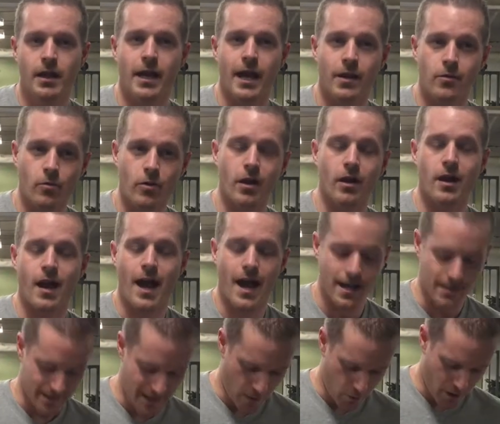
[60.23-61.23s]
and
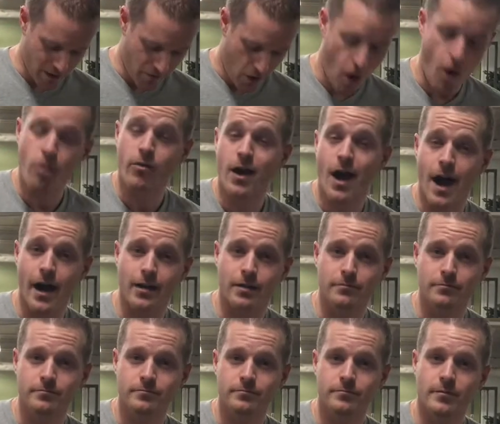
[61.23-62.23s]
realize that we've all got
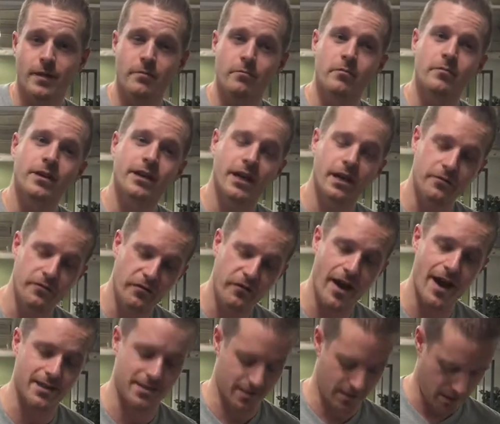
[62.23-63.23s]
them.
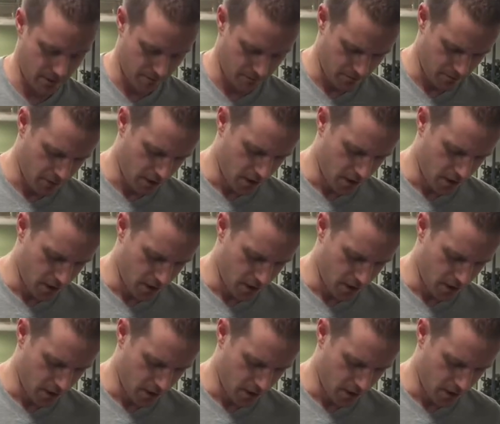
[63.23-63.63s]
Confess them.